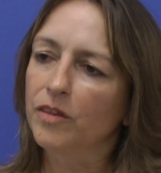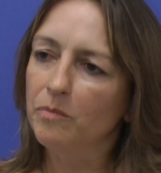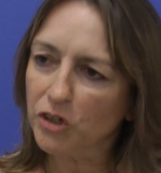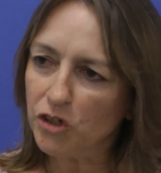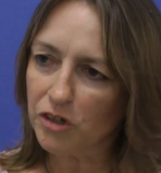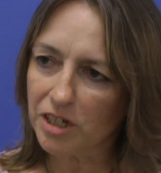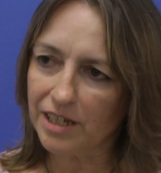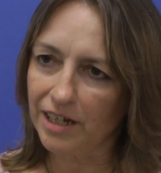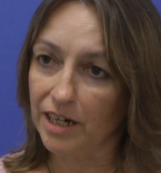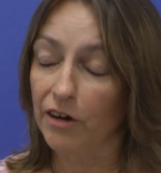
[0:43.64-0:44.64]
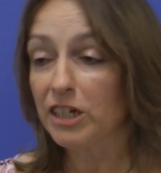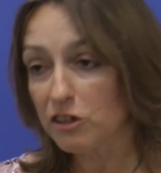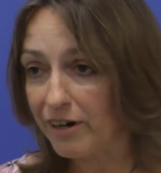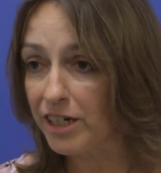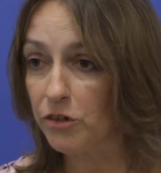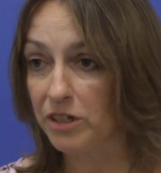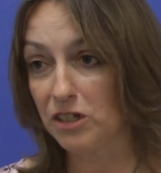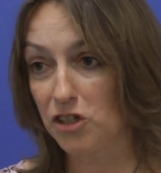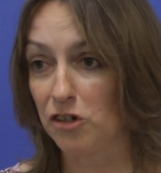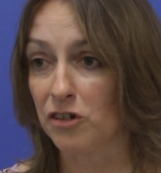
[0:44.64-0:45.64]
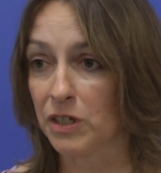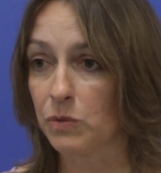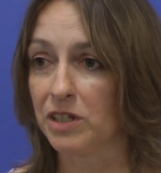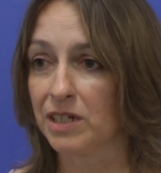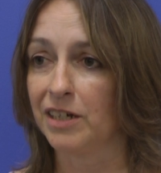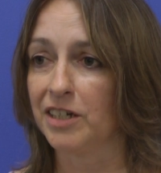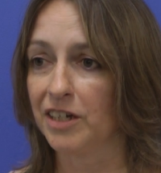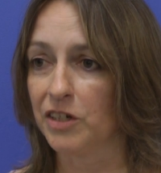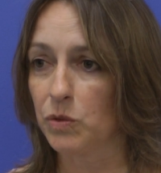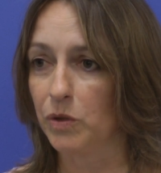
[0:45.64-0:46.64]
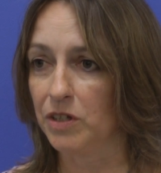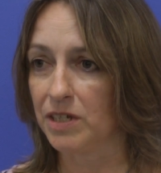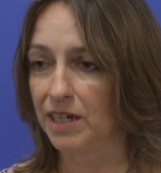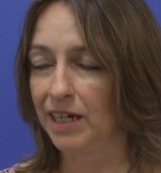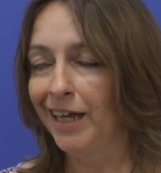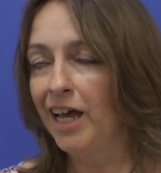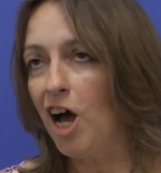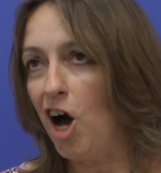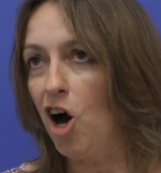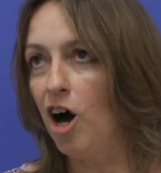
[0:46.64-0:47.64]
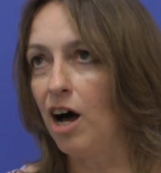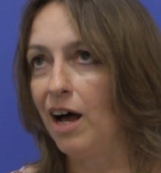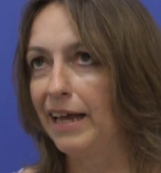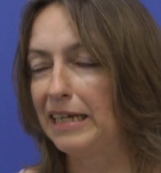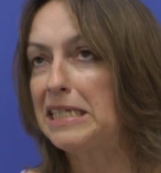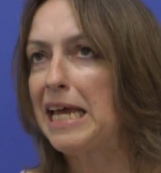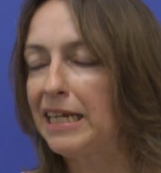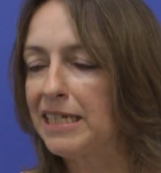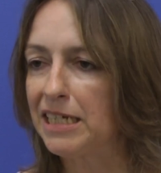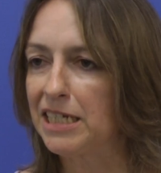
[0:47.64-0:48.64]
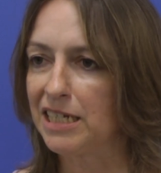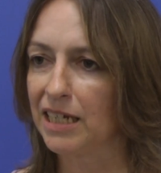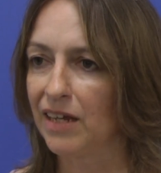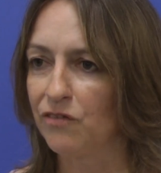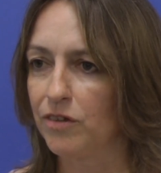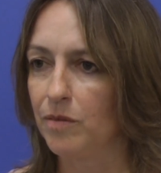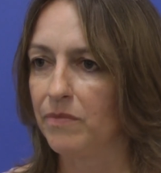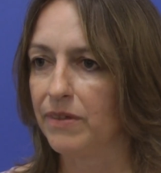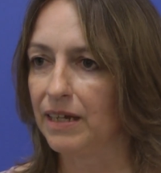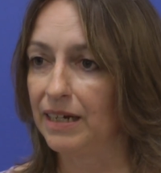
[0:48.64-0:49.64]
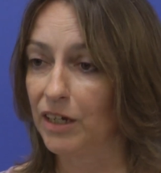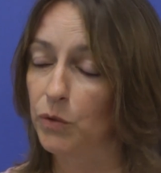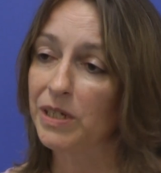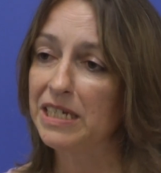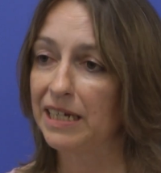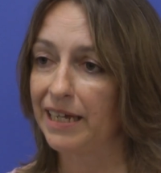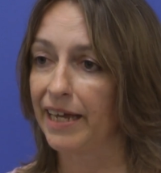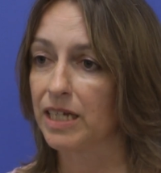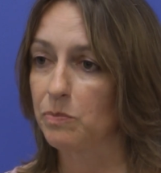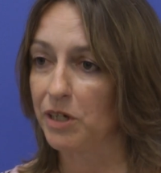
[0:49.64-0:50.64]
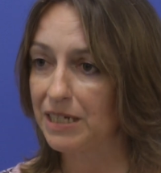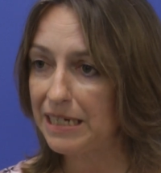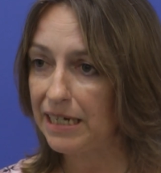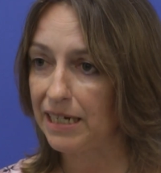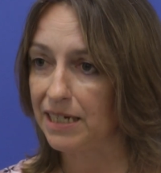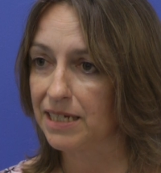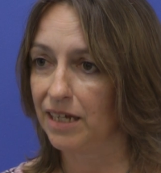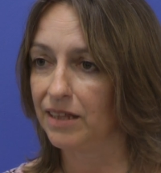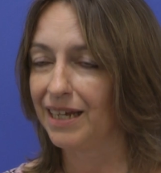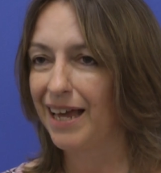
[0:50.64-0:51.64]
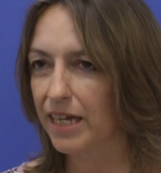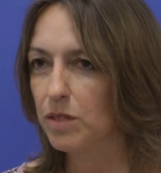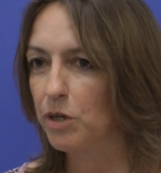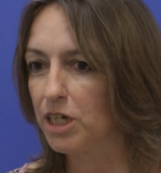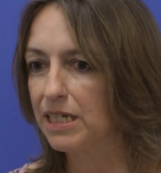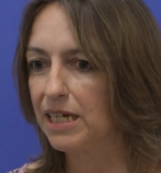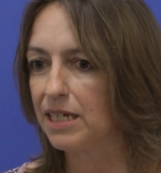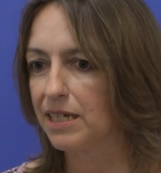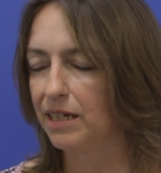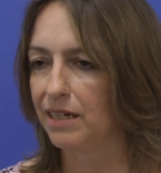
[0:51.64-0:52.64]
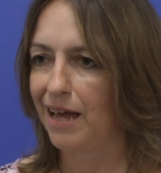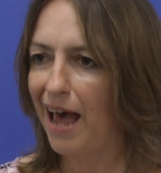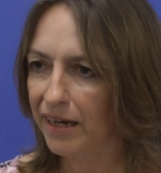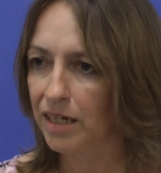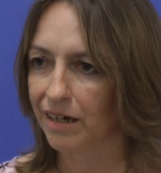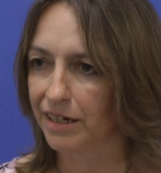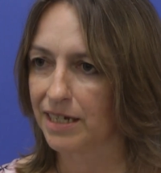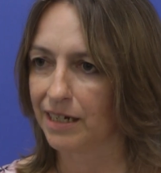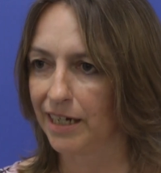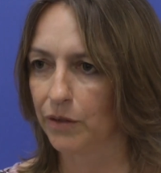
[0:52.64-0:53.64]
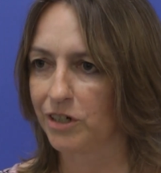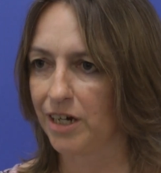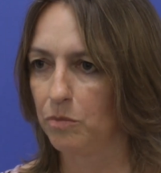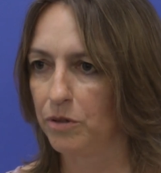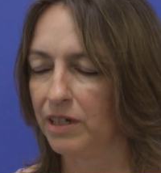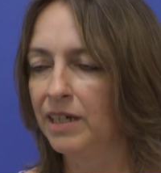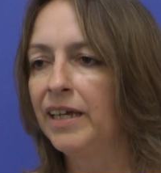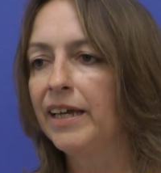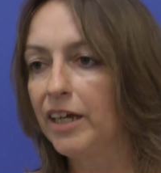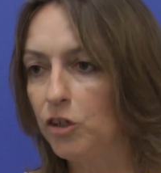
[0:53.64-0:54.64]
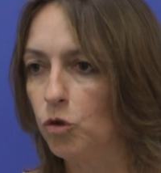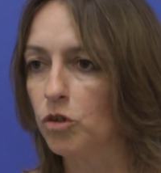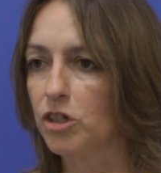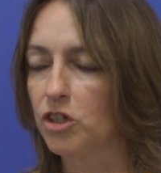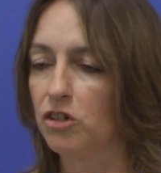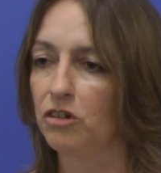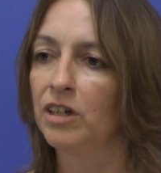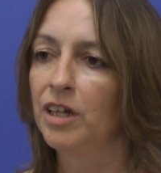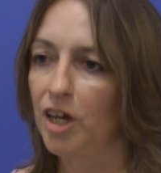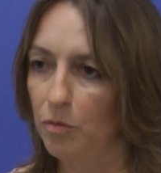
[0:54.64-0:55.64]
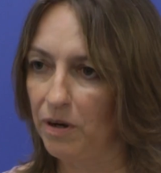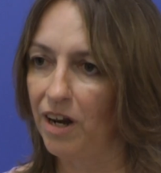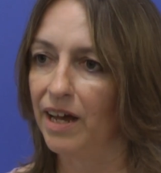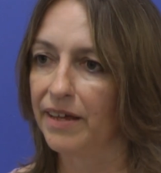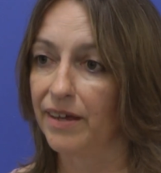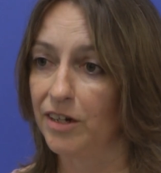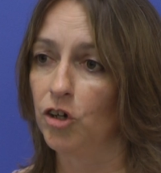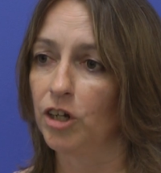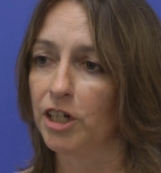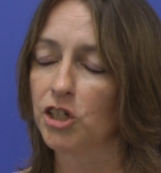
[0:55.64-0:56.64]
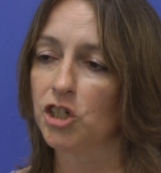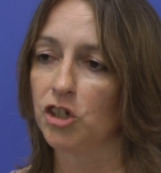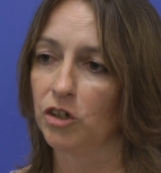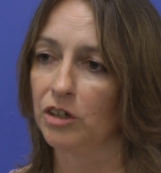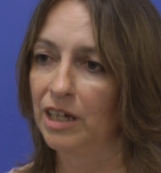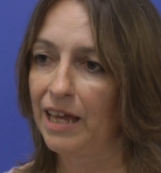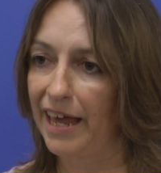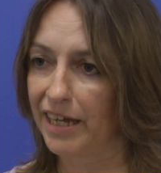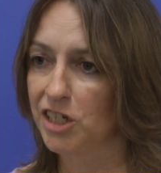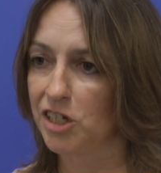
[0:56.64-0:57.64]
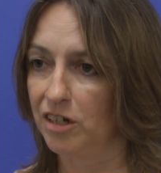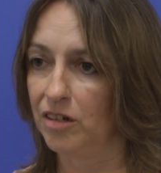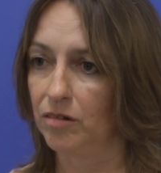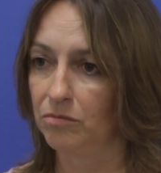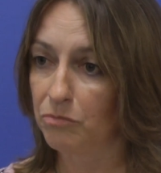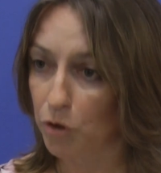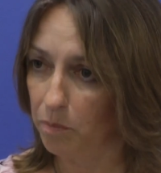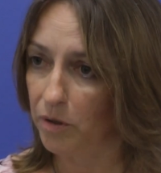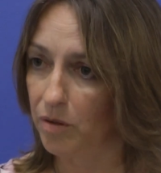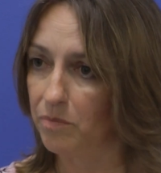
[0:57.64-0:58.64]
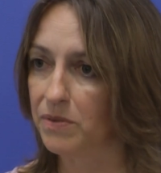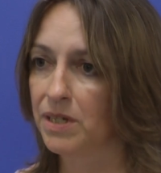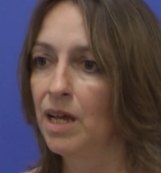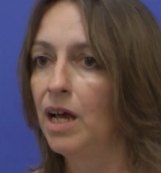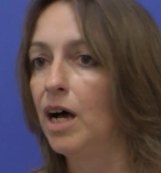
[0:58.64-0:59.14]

The modules that our undergraduate students would study at Swansea are intended to give them the linguistic expertise and the expertise in analysing language output in order to apply their knowledge to external problems